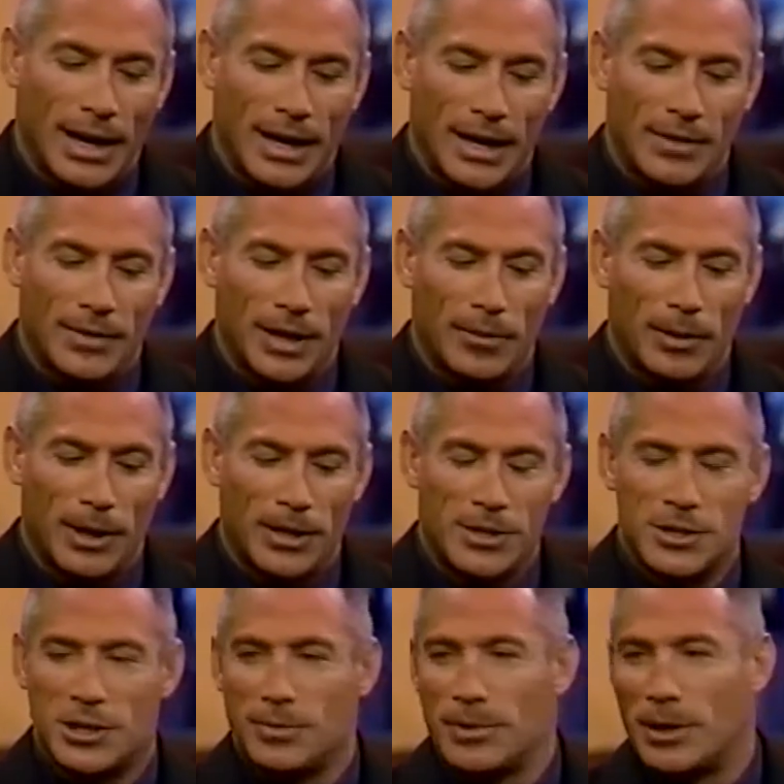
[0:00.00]
And if that
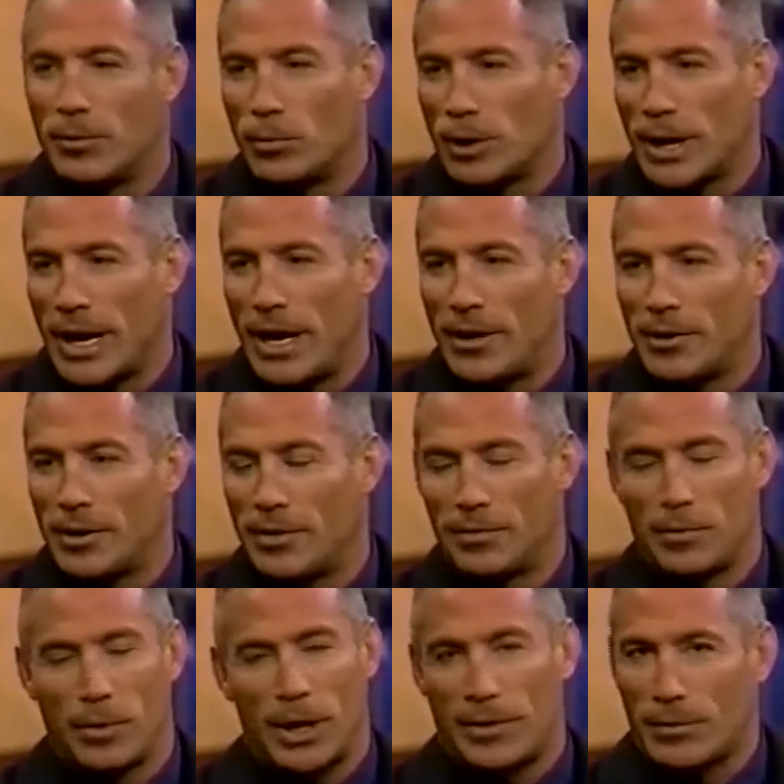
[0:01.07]
relationship didn't work out, or if
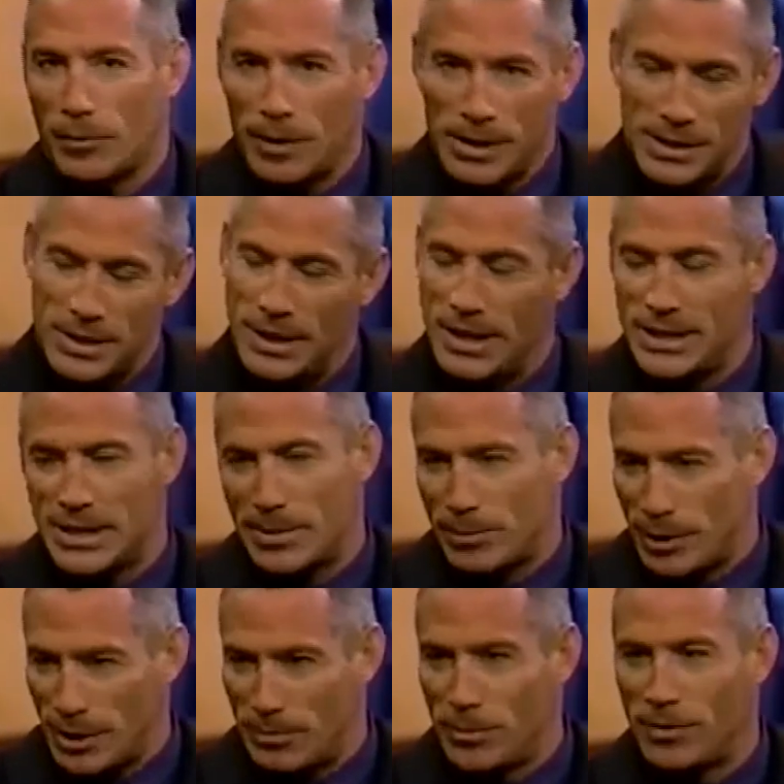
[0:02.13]
for whatever reason they
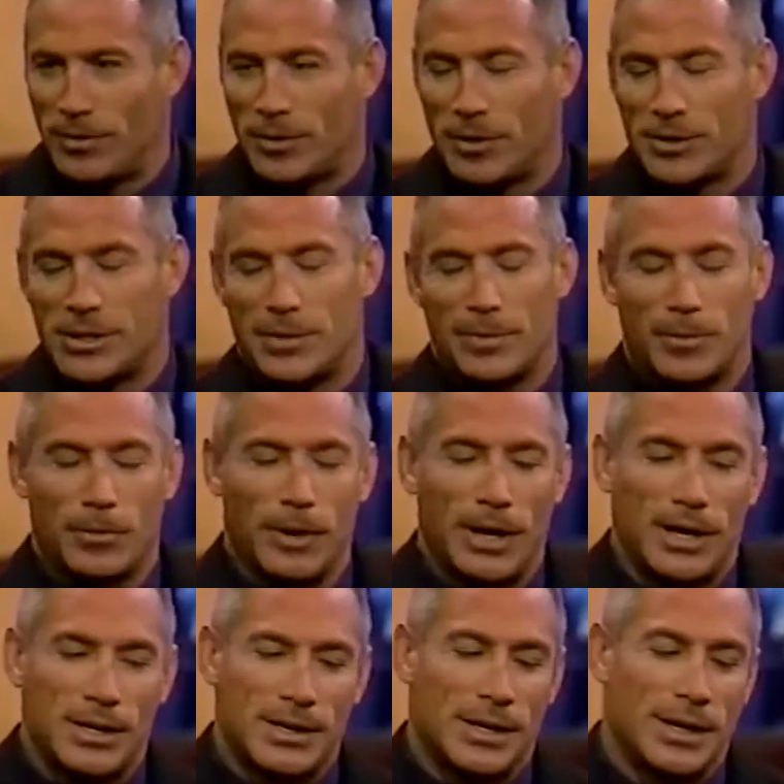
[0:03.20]
separated and moved their own separate
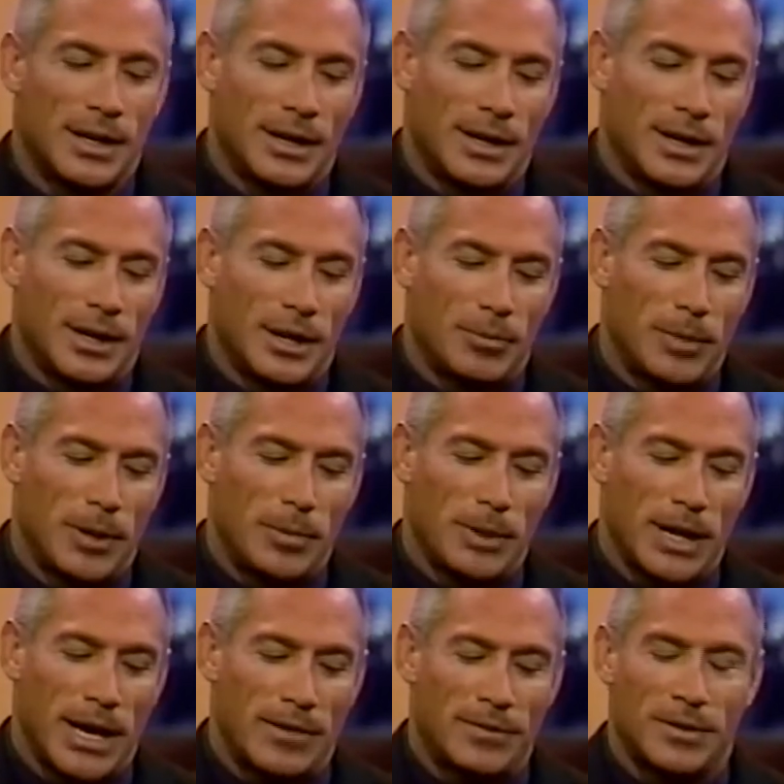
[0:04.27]
ways,
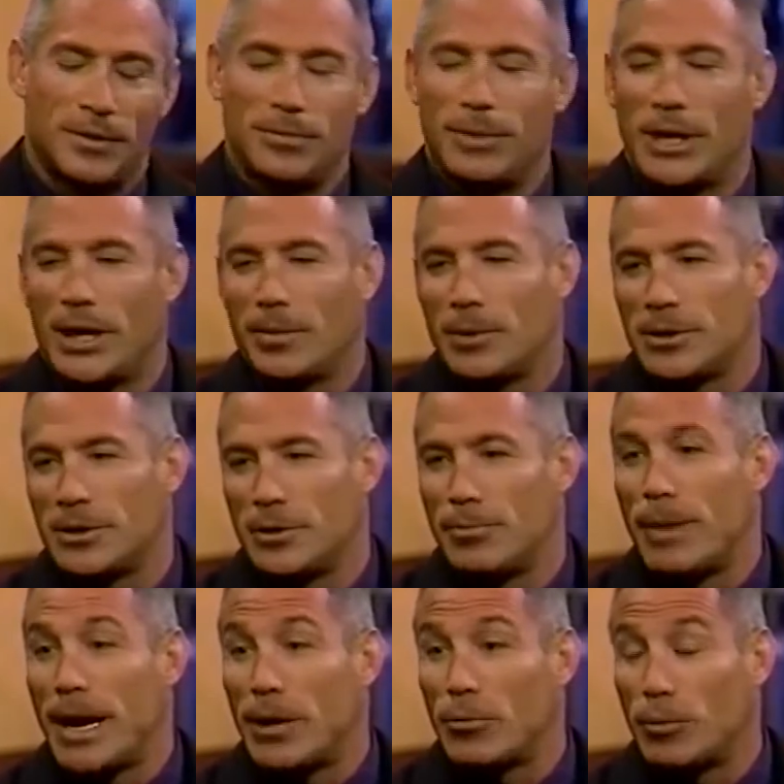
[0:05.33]
people have to be able to
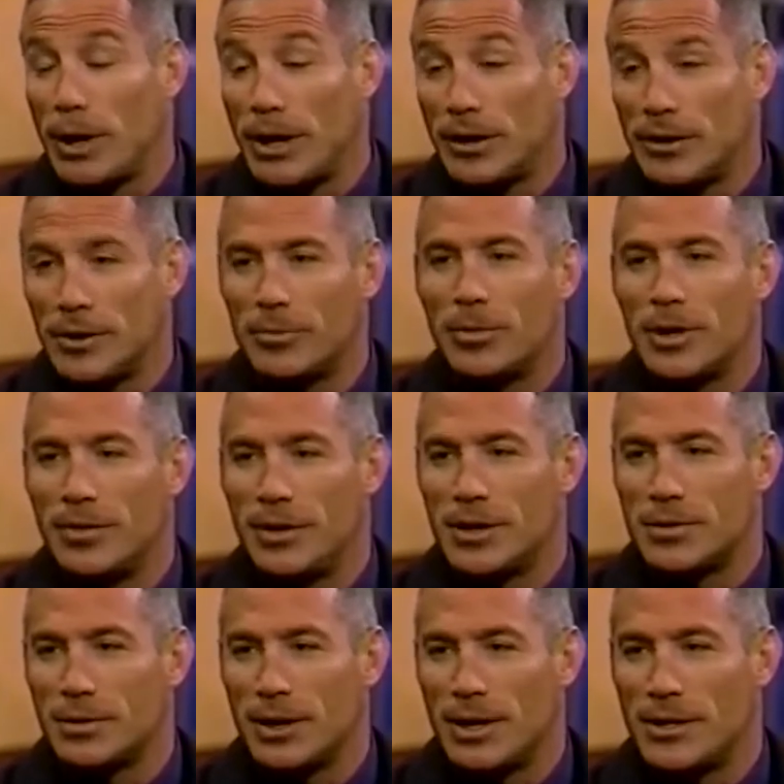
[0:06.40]
make real the
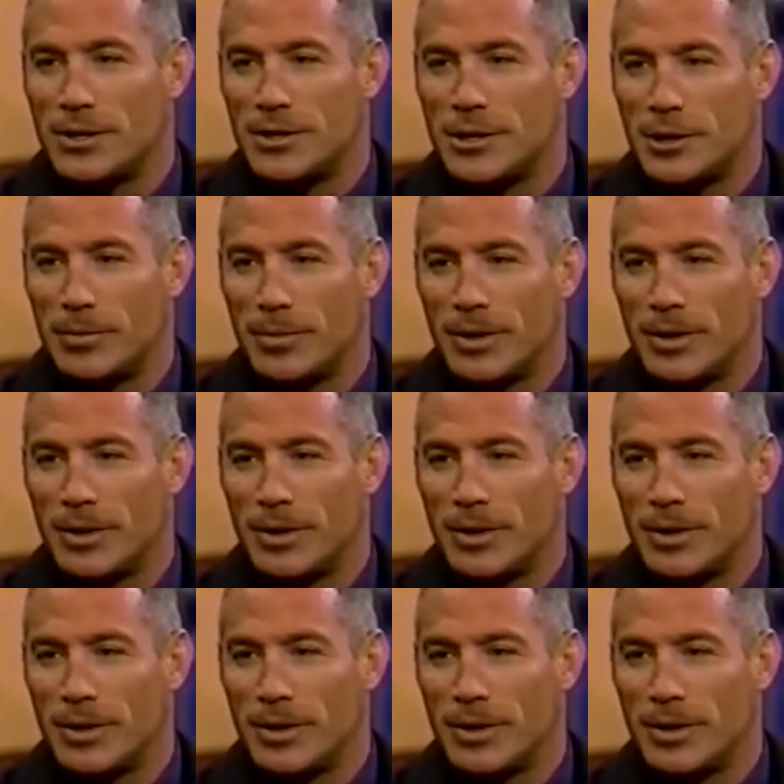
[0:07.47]
previous relationship.